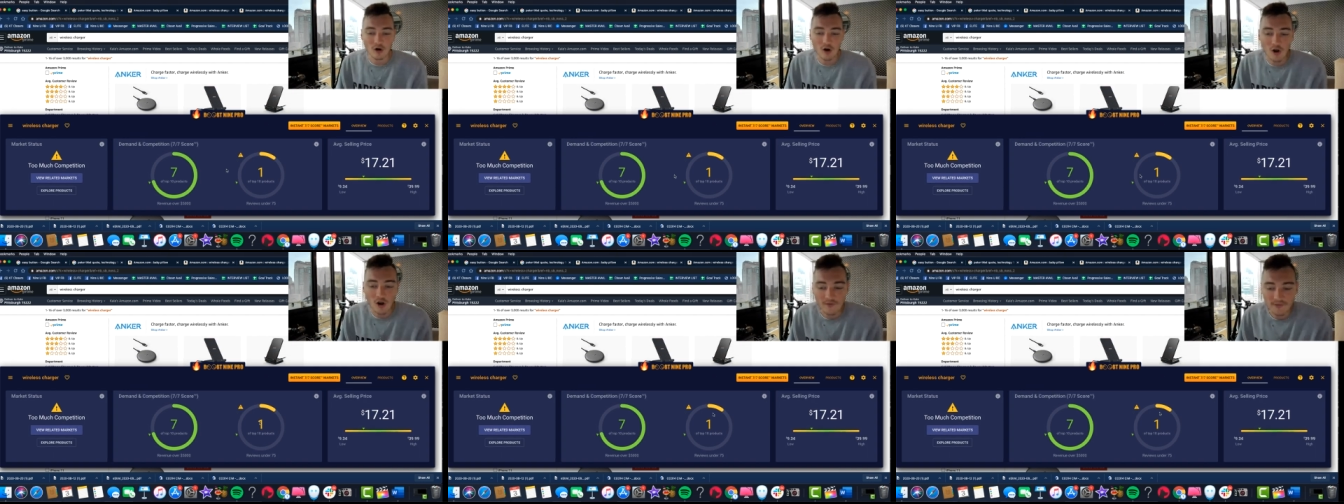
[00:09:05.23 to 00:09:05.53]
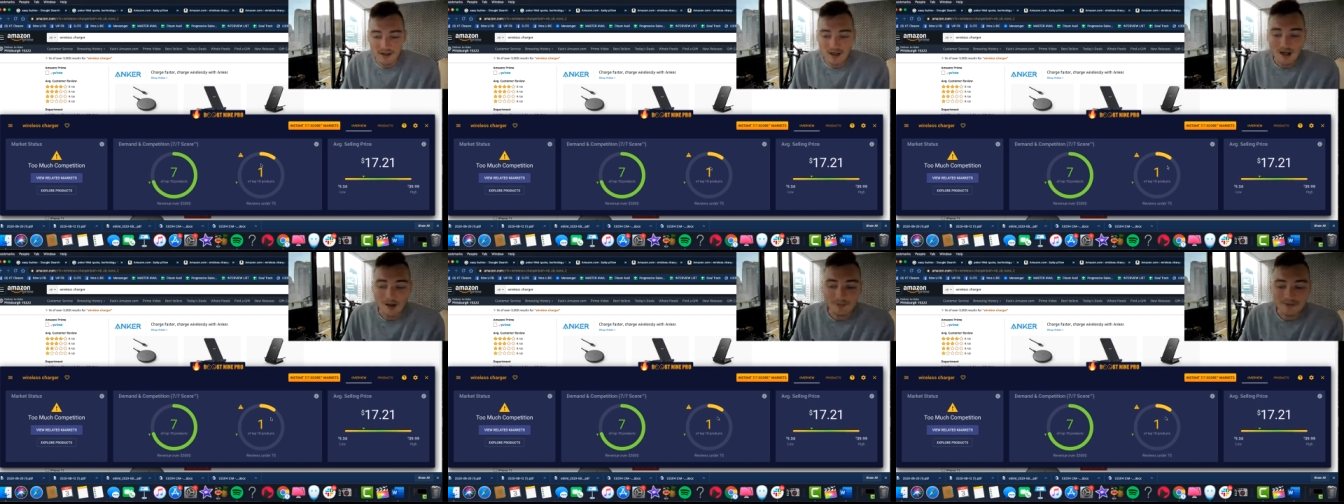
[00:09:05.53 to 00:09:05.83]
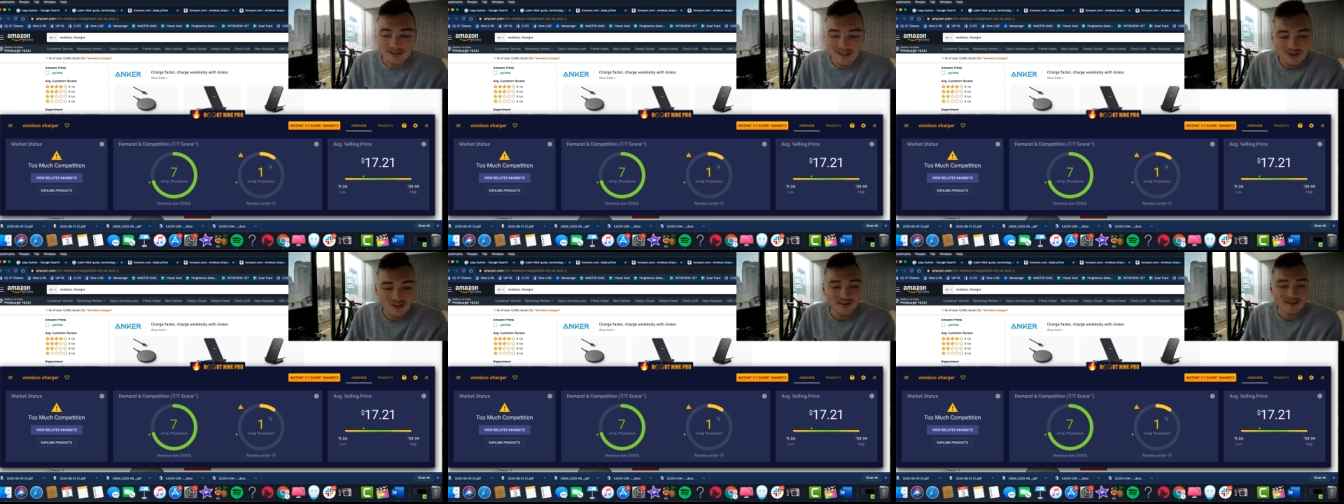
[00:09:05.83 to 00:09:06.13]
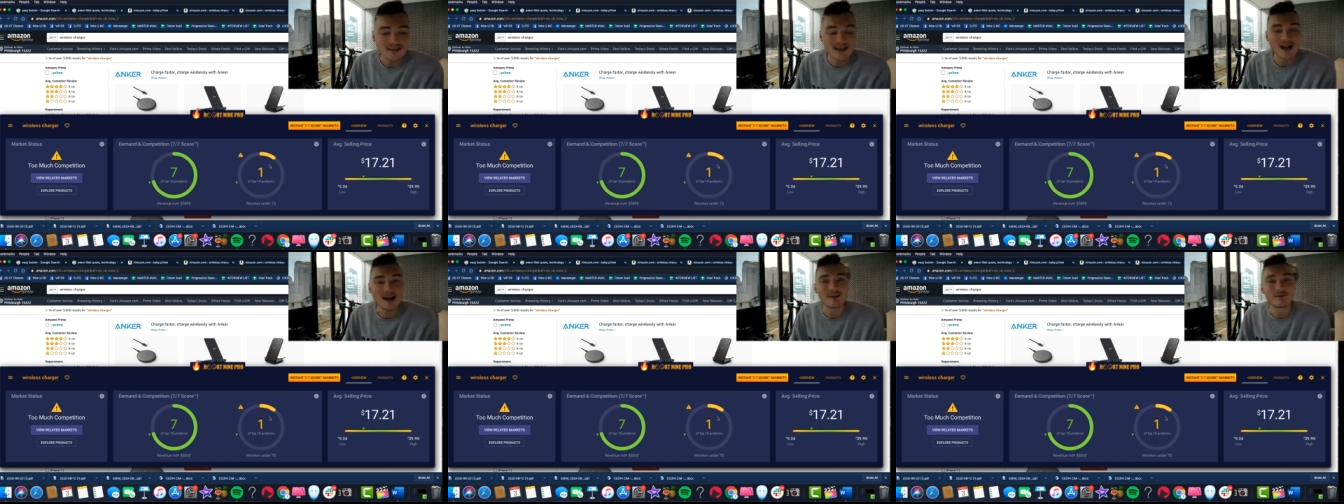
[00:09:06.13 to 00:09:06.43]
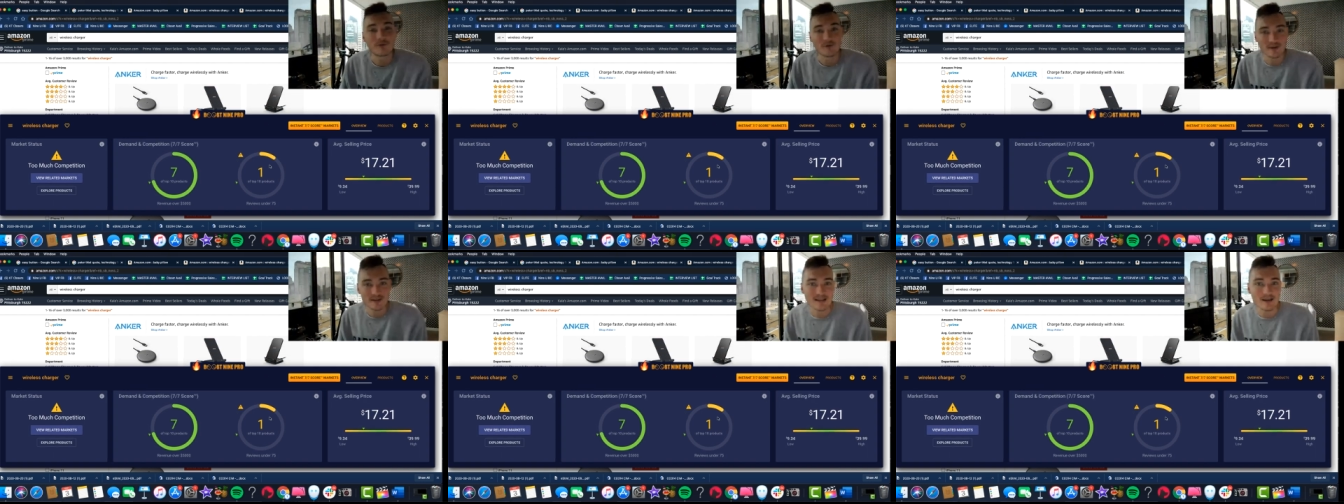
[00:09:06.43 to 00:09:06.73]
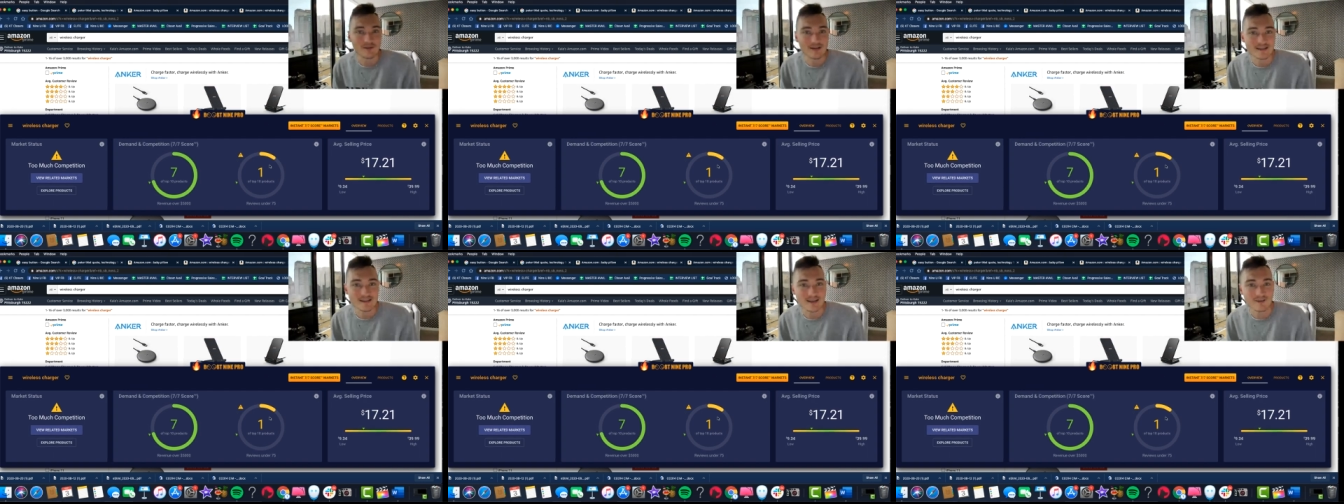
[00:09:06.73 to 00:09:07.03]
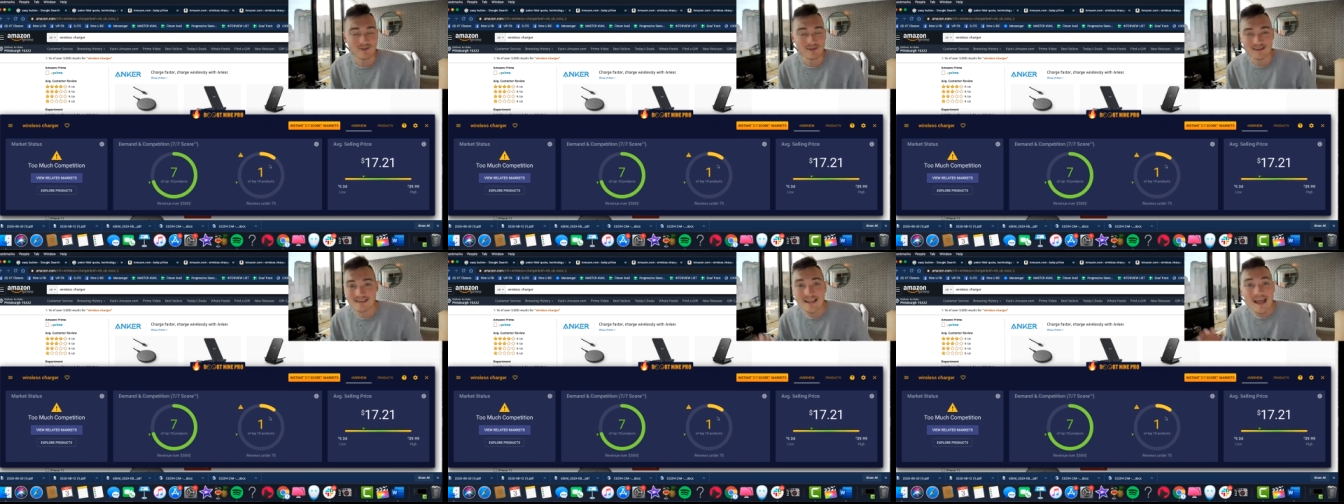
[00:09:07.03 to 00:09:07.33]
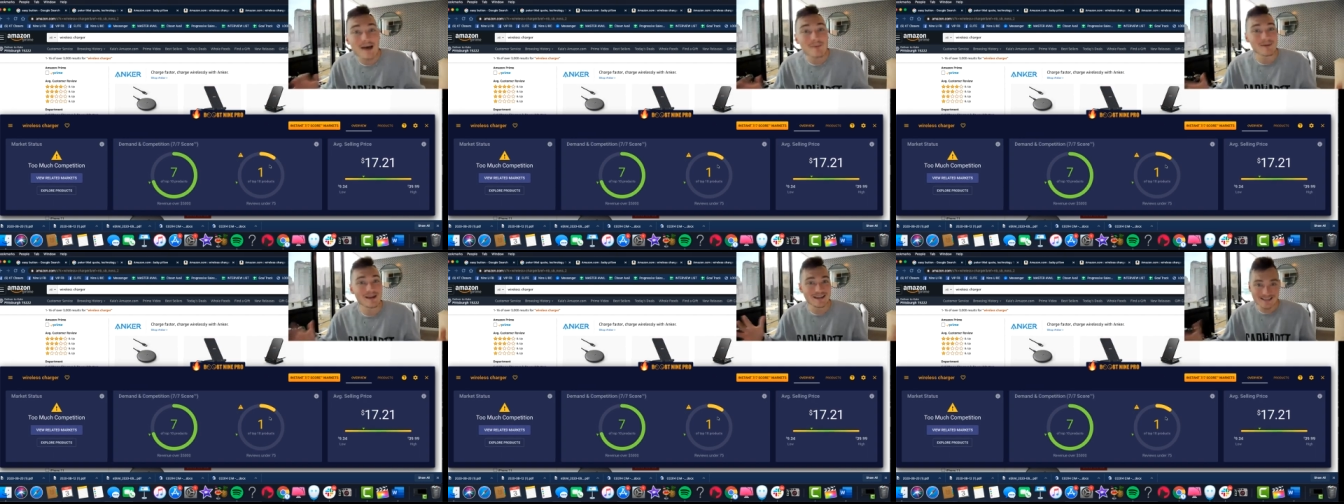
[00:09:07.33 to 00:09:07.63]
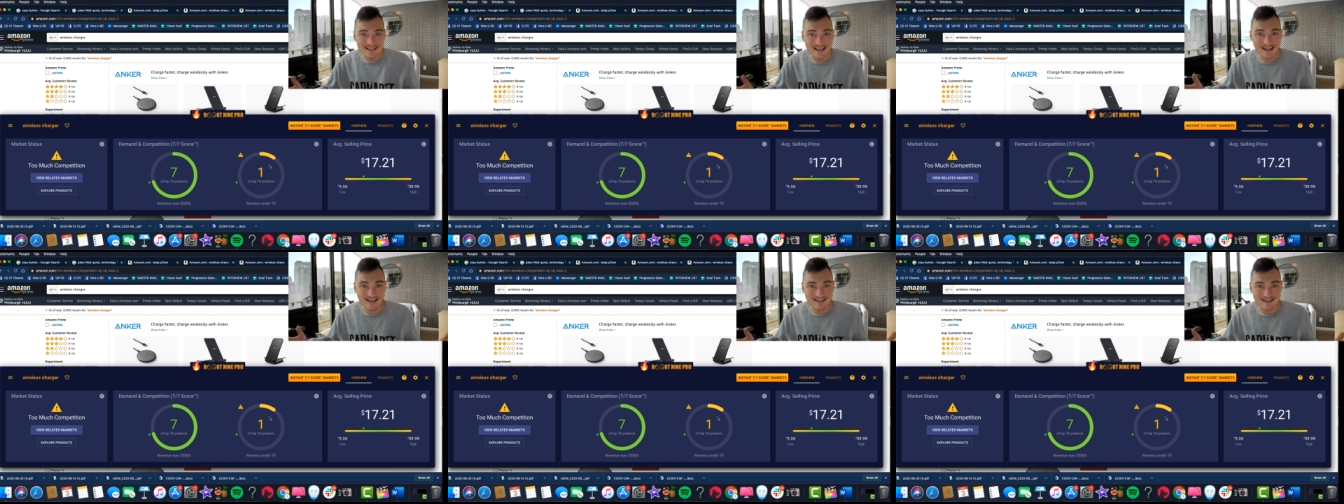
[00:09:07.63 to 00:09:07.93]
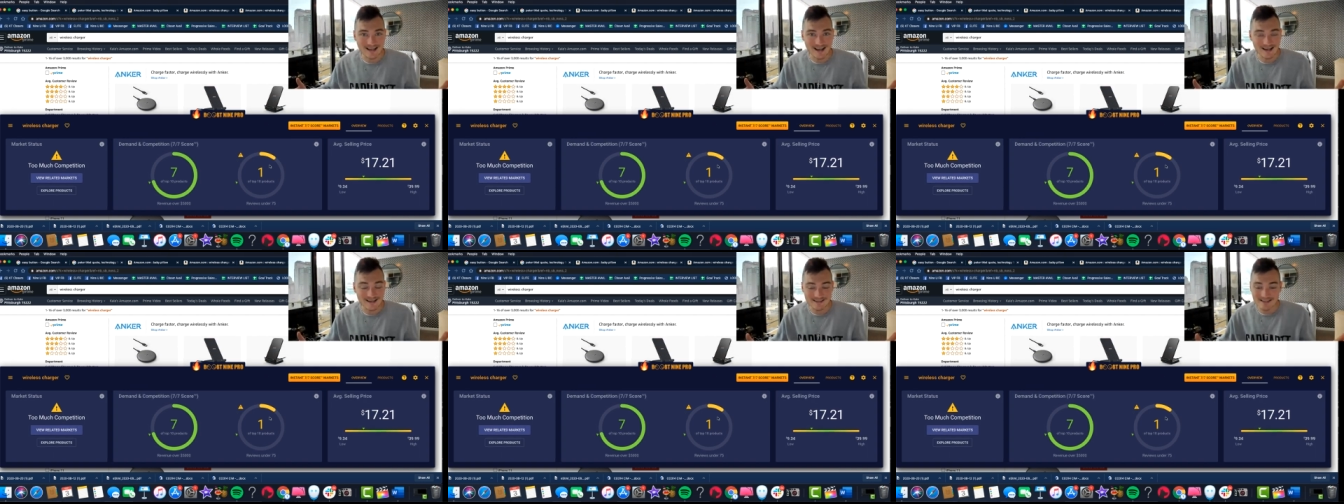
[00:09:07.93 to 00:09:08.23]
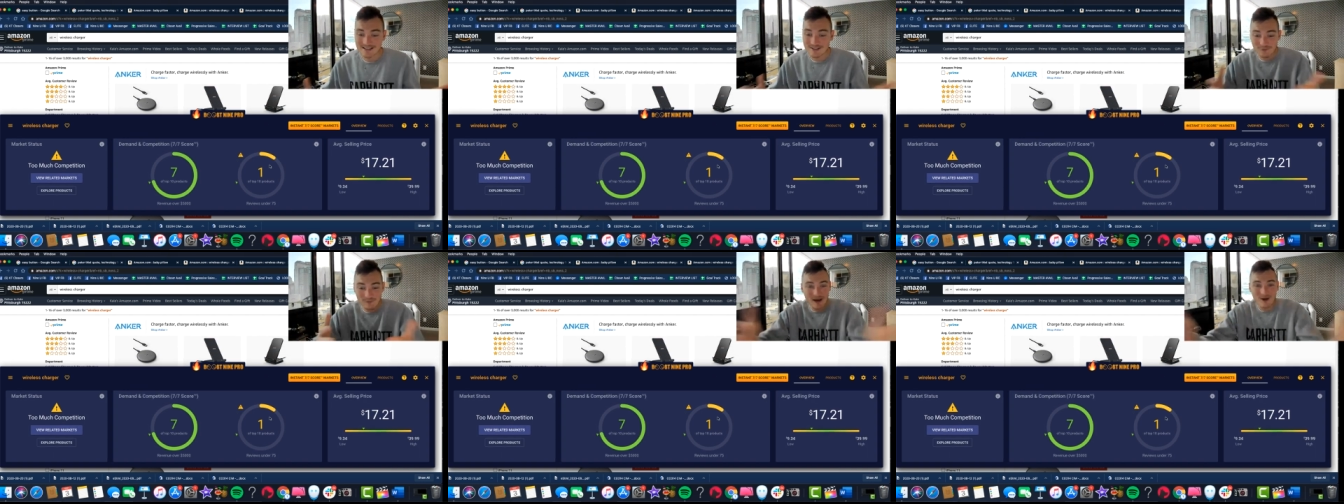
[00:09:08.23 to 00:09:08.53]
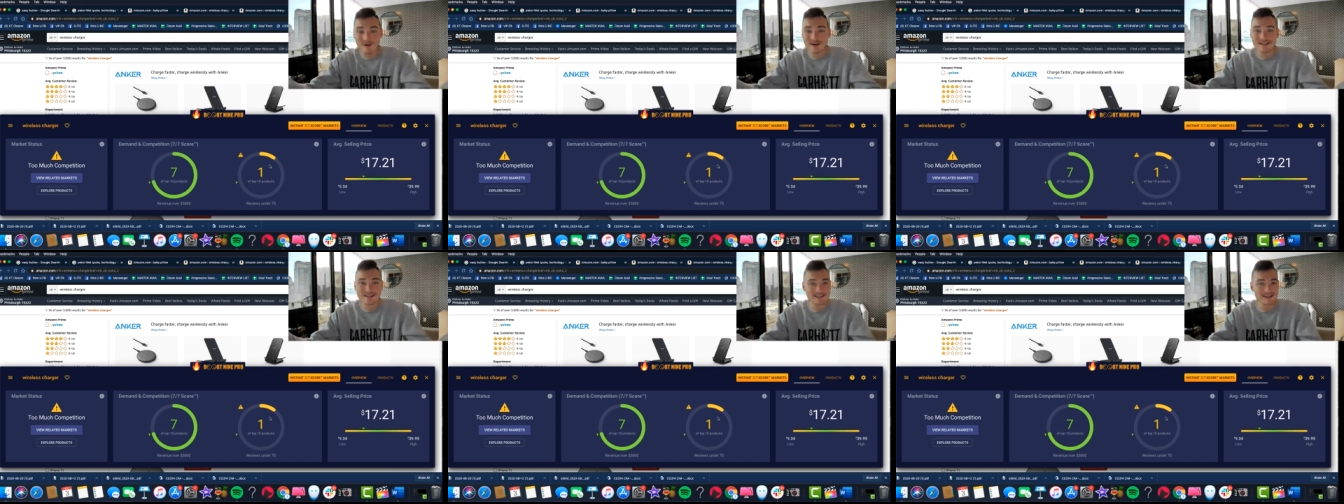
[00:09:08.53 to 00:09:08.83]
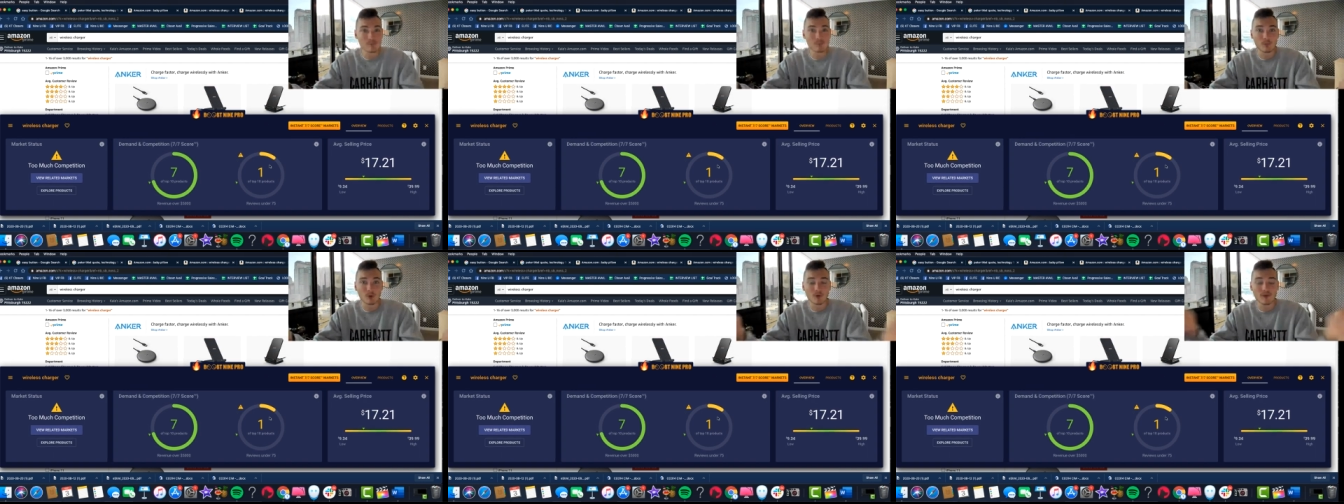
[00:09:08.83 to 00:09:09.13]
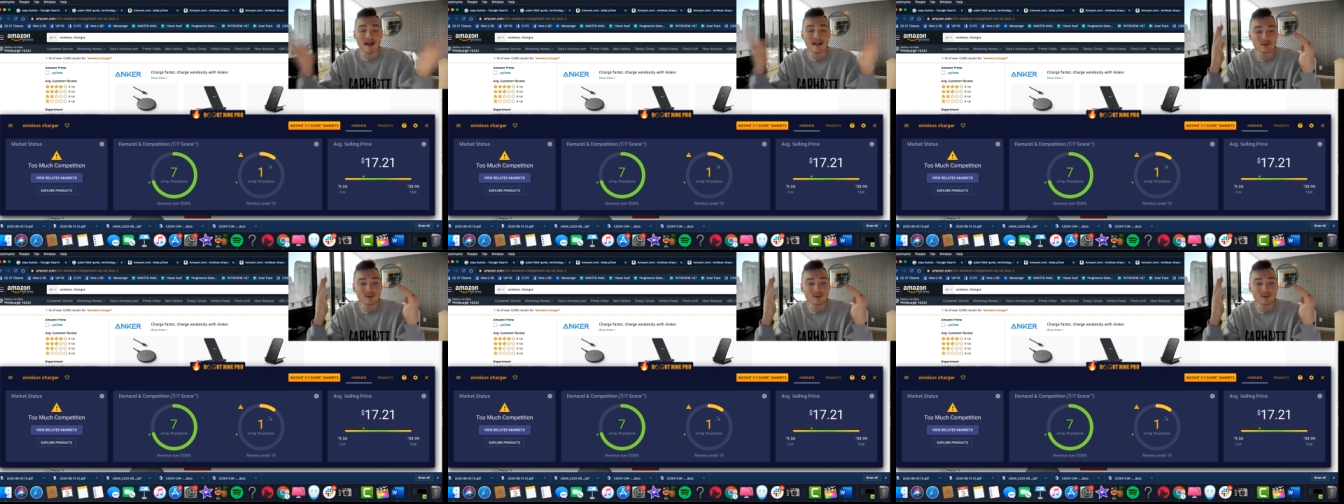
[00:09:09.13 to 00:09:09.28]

on the competition side for the seven and seven. Does that make sense, guys? It's very simple. That's